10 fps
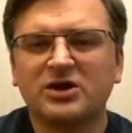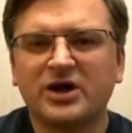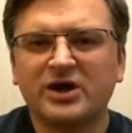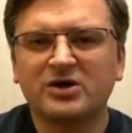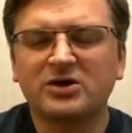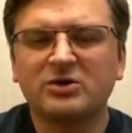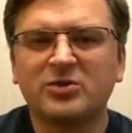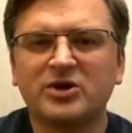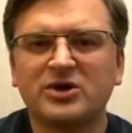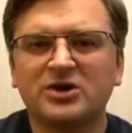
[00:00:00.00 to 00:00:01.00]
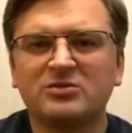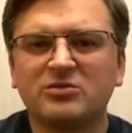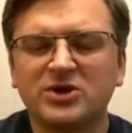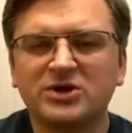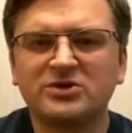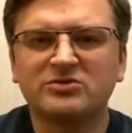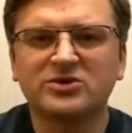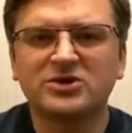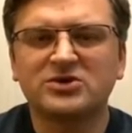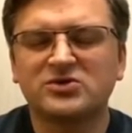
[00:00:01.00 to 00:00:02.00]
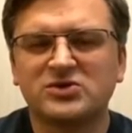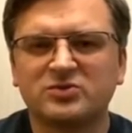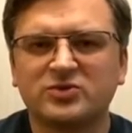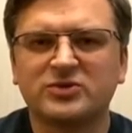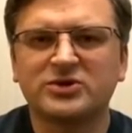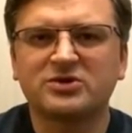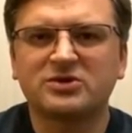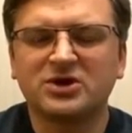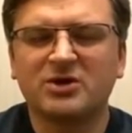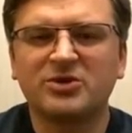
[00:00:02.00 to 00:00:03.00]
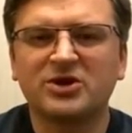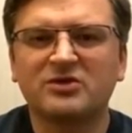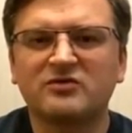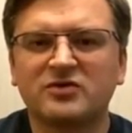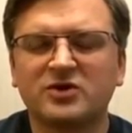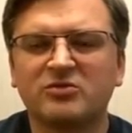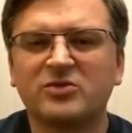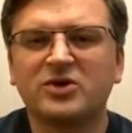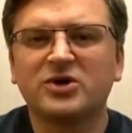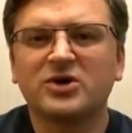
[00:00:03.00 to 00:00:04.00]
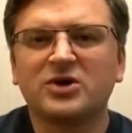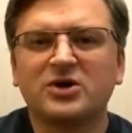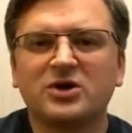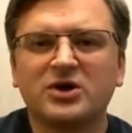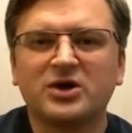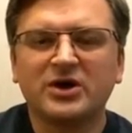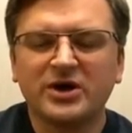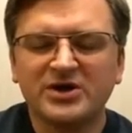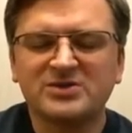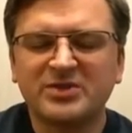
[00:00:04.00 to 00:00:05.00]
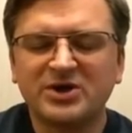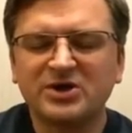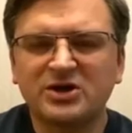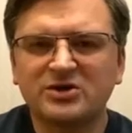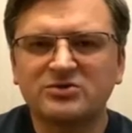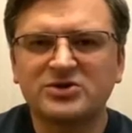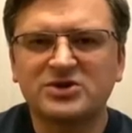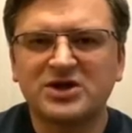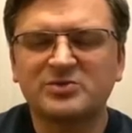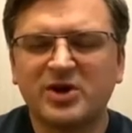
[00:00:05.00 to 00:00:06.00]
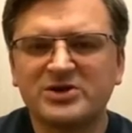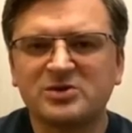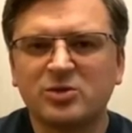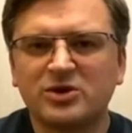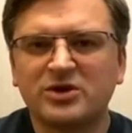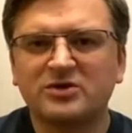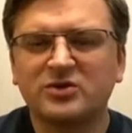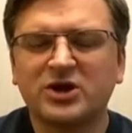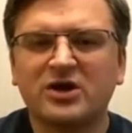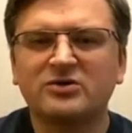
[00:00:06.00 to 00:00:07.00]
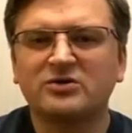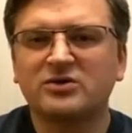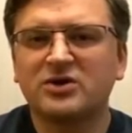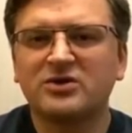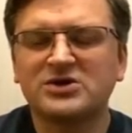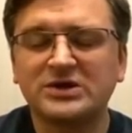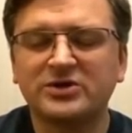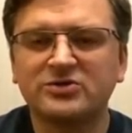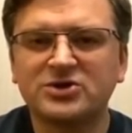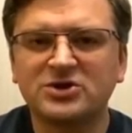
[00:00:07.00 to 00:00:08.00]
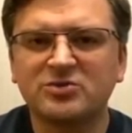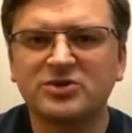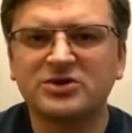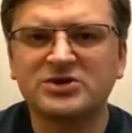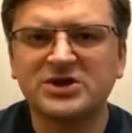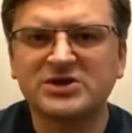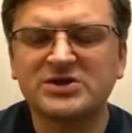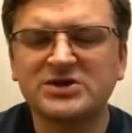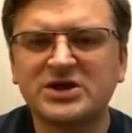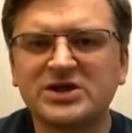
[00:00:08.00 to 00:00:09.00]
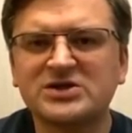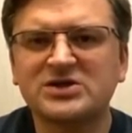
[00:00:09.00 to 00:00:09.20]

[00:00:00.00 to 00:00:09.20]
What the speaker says: economic, and military support coming from as many countries as possible, and we count on the US leadership in this exercise,